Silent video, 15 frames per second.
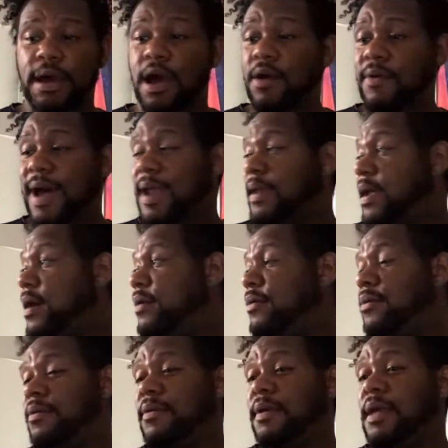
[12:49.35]
Oh, I know.
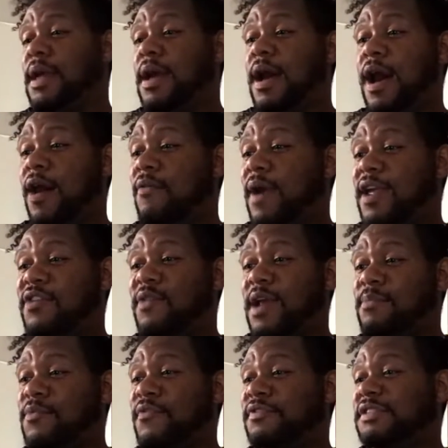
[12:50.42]
All right, you
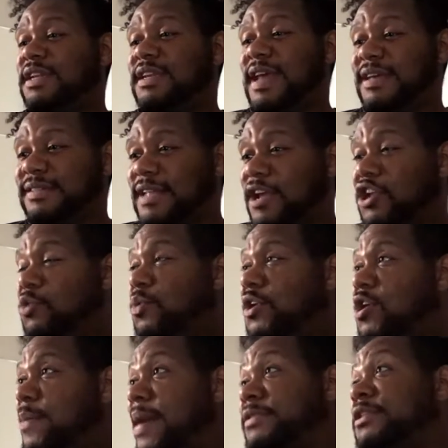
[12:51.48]
ready to move on to the next deck? You
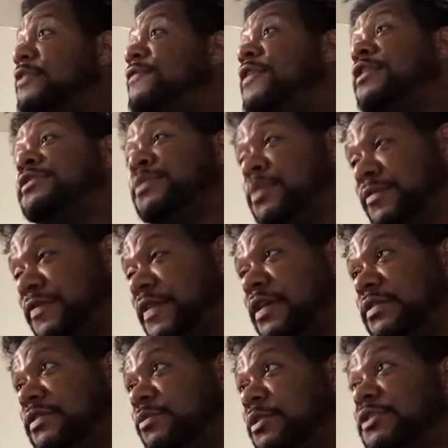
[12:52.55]
want to go back to the first one
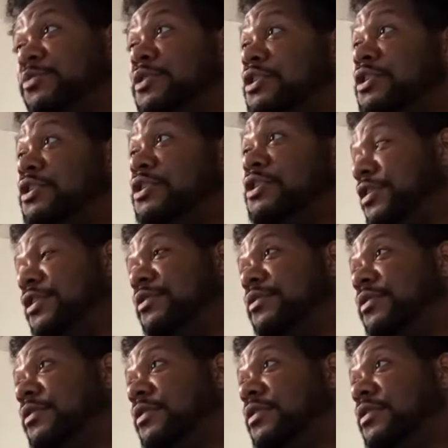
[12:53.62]
first? Which one you want to do?